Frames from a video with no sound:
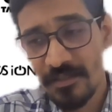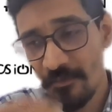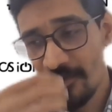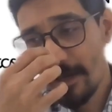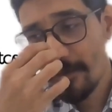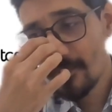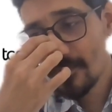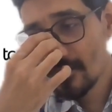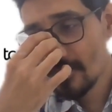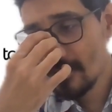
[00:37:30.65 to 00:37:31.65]
sometimes
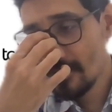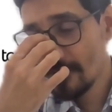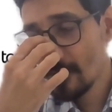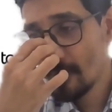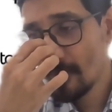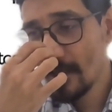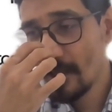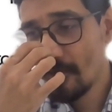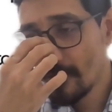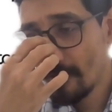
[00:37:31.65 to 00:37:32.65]
you
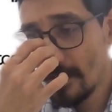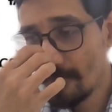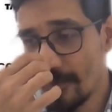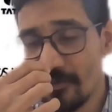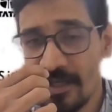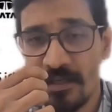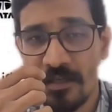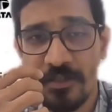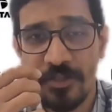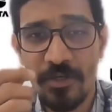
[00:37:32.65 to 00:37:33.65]
feel overwhelmed when
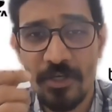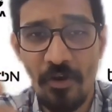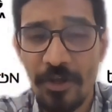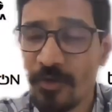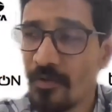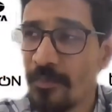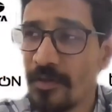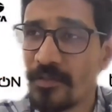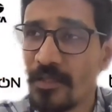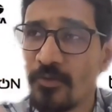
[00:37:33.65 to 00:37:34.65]
you are talking to a
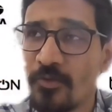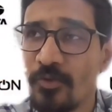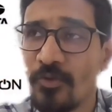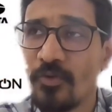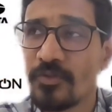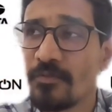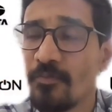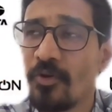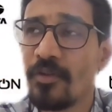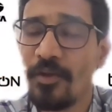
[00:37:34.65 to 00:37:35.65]
person who knows
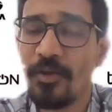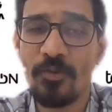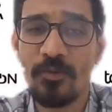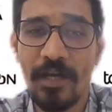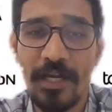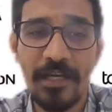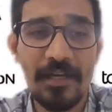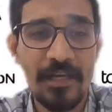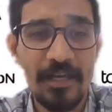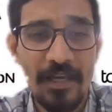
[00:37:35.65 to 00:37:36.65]
more than you, right?
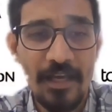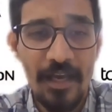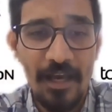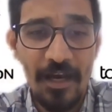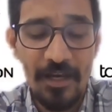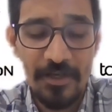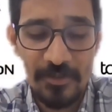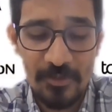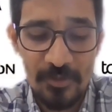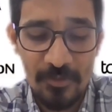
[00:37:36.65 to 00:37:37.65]

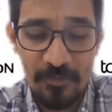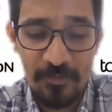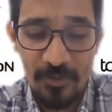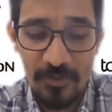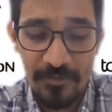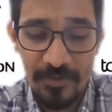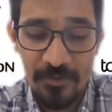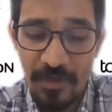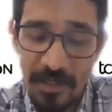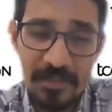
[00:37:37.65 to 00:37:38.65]
So
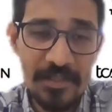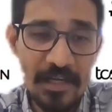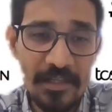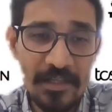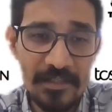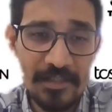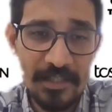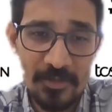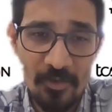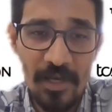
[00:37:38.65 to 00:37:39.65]
you understand this.
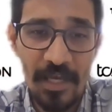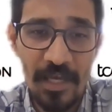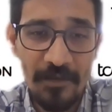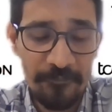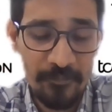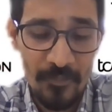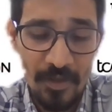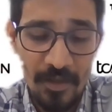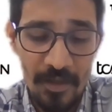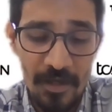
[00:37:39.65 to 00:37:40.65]
It is okay
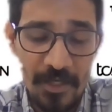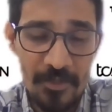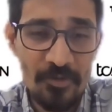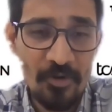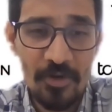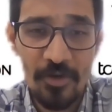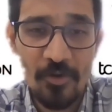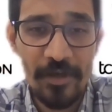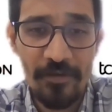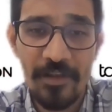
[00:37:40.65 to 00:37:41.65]
to not
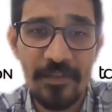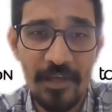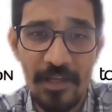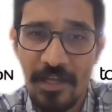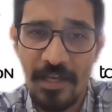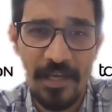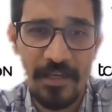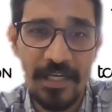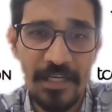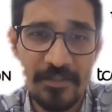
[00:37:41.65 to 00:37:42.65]
know everything in
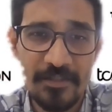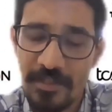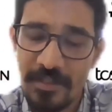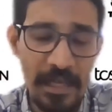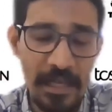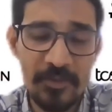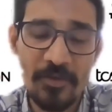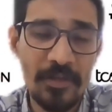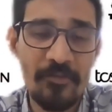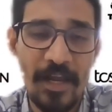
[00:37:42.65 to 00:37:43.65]
AI, right? So it is
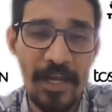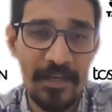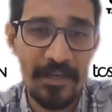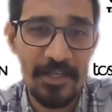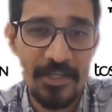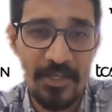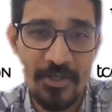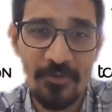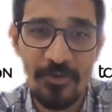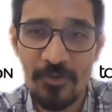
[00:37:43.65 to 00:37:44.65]
absolutely fine.
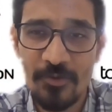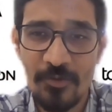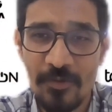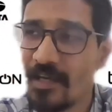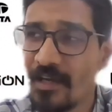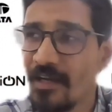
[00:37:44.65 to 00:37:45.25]
You